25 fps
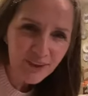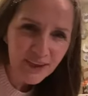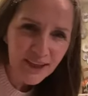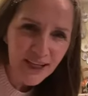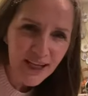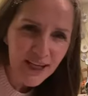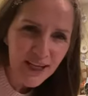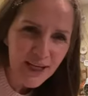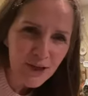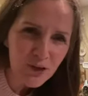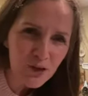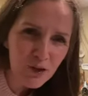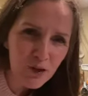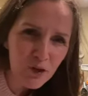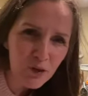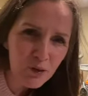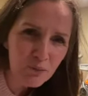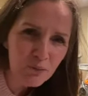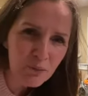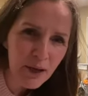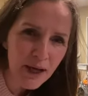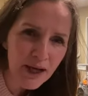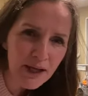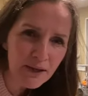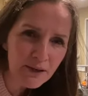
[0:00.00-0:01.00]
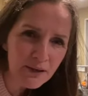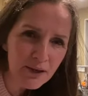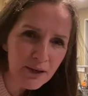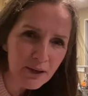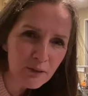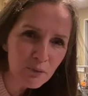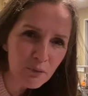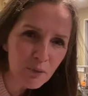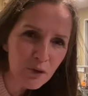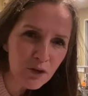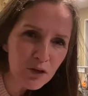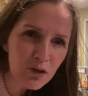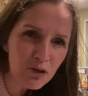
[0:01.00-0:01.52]
Can you make
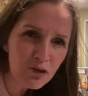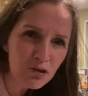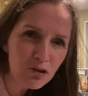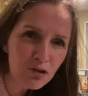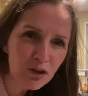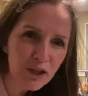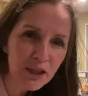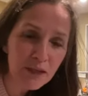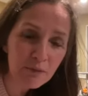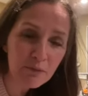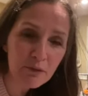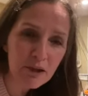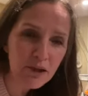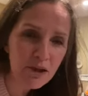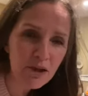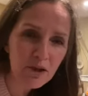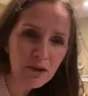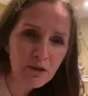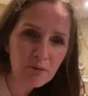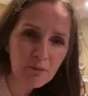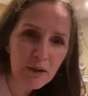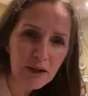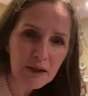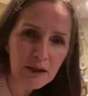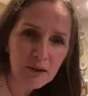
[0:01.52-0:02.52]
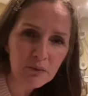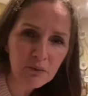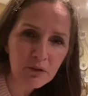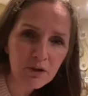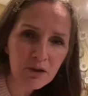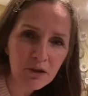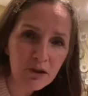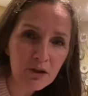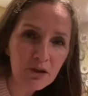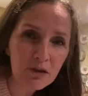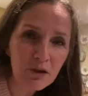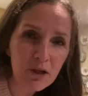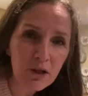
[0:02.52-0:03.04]
them with cream? You could make them with...
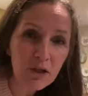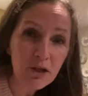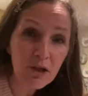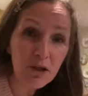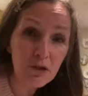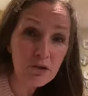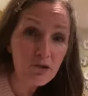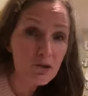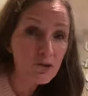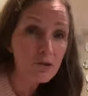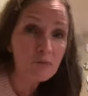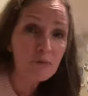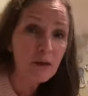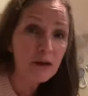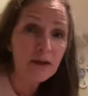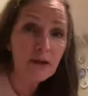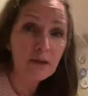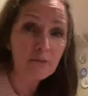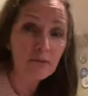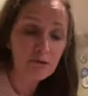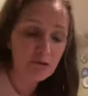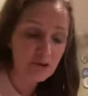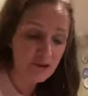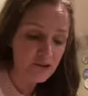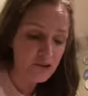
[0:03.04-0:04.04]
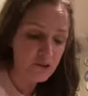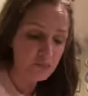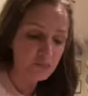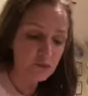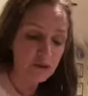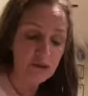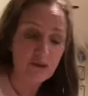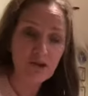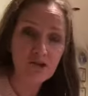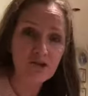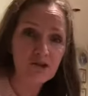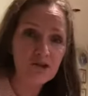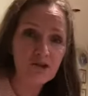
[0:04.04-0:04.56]
You could make up a
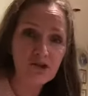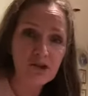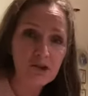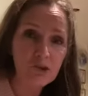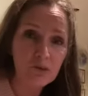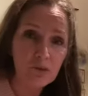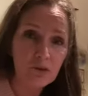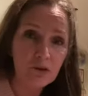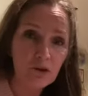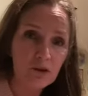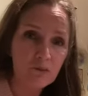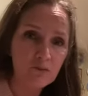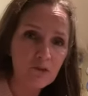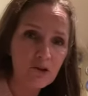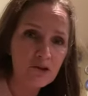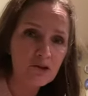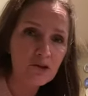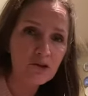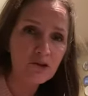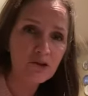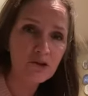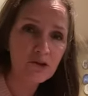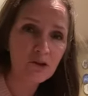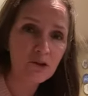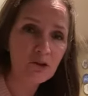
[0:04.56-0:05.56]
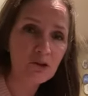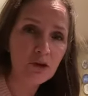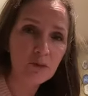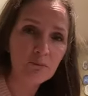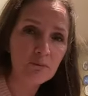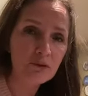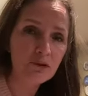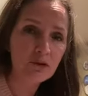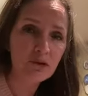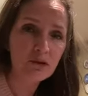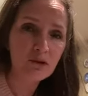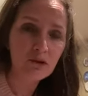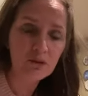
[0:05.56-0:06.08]
recipe. This is just what I'm using tonight,
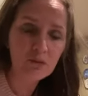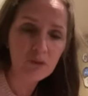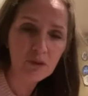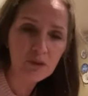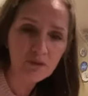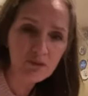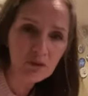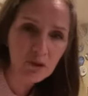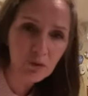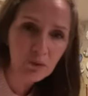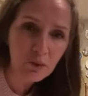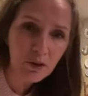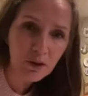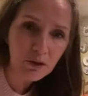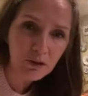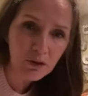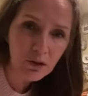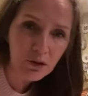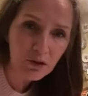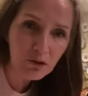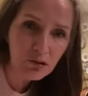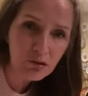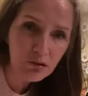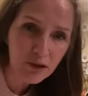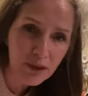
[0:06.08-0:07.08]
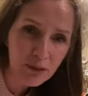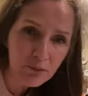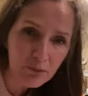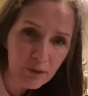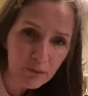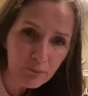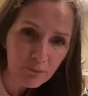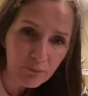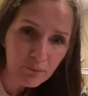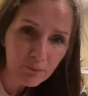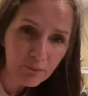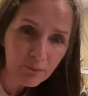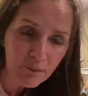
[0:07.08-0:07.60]
but you can do whatever you want. You could cream
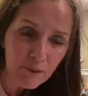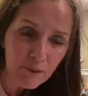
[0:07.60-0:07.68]
them.